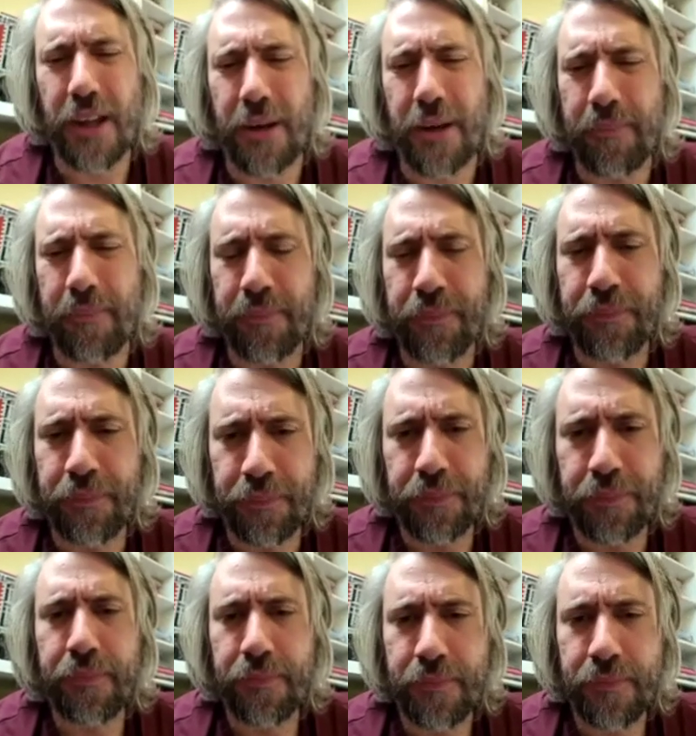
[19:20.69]
to schools
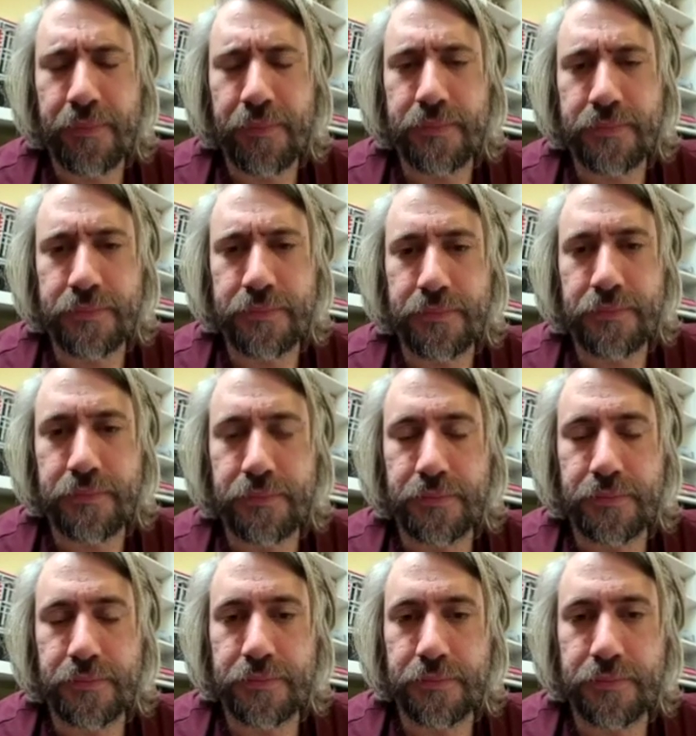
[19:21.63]
in my work and
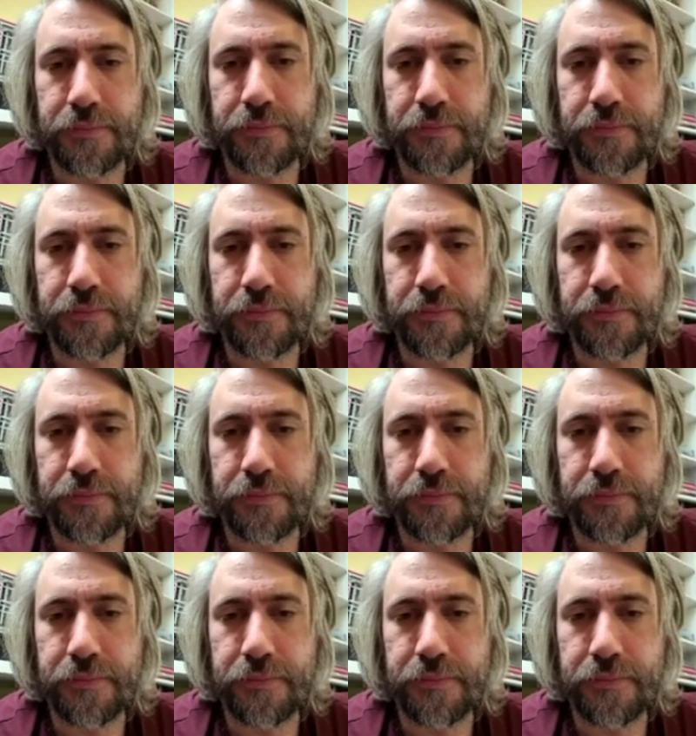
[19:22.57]
find myself